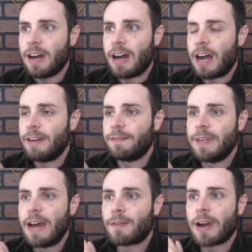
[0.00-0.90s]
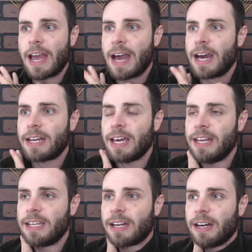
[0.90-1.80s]
I've never had
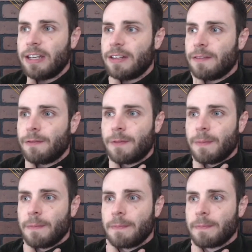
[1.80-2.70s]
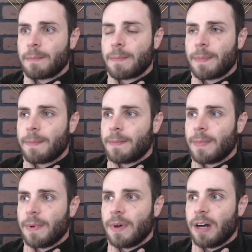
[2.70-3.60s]
any kind of
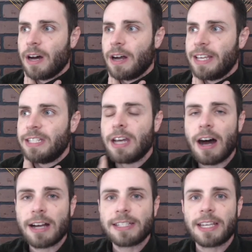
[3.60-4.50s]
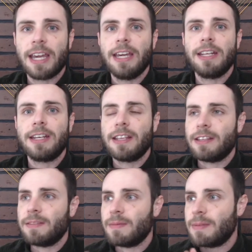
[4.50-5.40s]
intoxicated
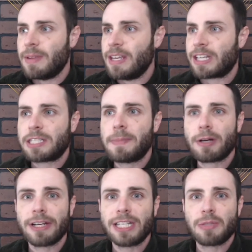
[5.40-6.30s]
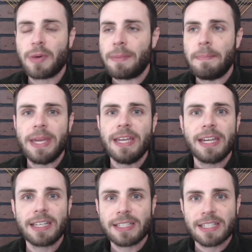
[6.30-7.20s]
experience with
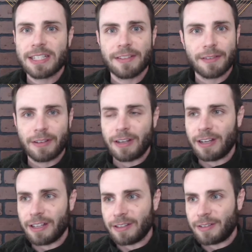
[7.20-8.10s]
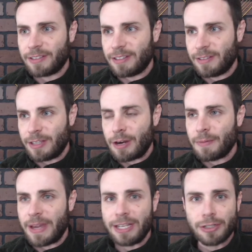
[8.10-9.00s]
beings,
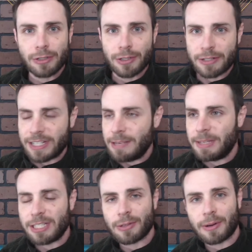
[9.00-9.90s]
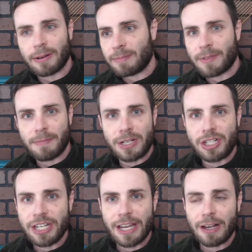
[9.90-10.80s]
angels or demons or
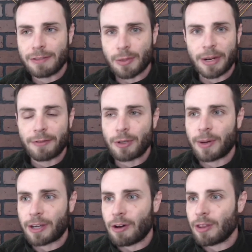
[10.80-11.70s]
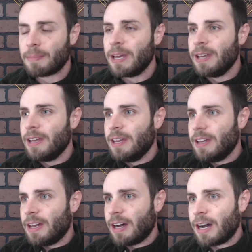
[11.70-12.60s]
machine elves or whatever you want to call
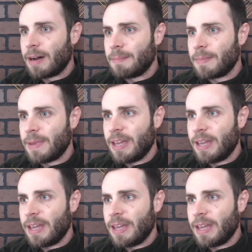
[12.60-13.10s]
them.